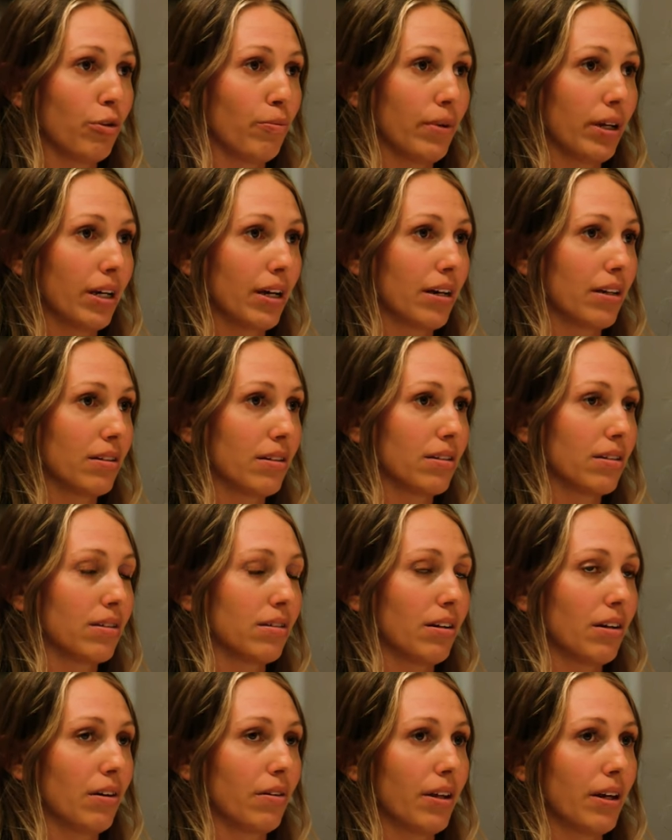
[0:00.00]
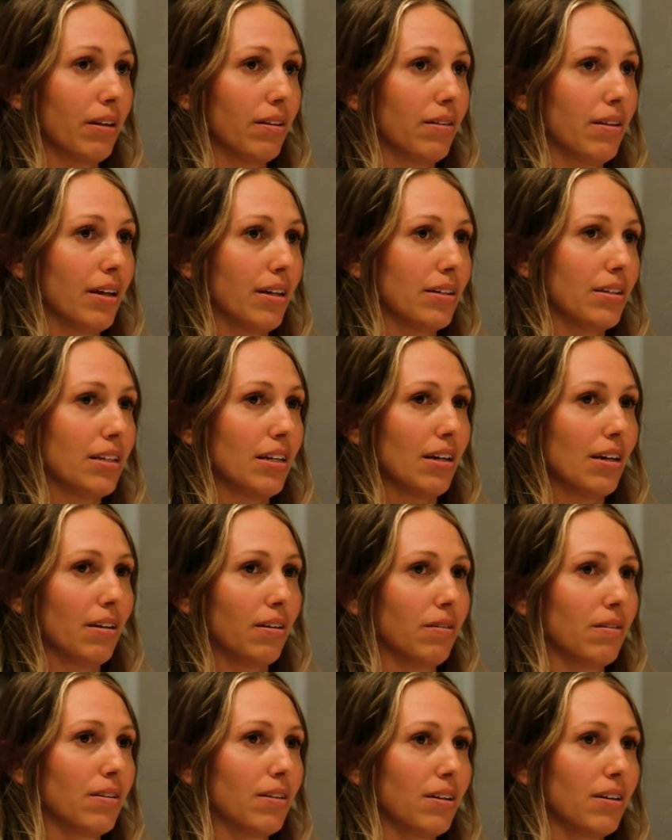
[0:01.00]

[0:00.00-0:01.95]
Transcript: Because, you know, they, they see...